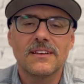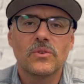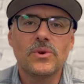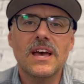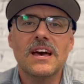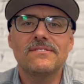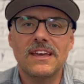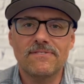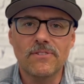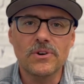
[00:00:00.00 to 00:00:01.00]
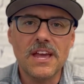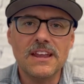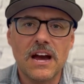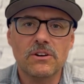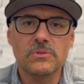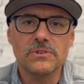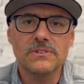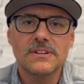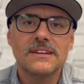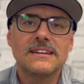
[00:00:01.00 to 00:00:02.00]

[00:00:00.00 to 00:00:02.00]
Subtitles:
We have a 48-hour rule.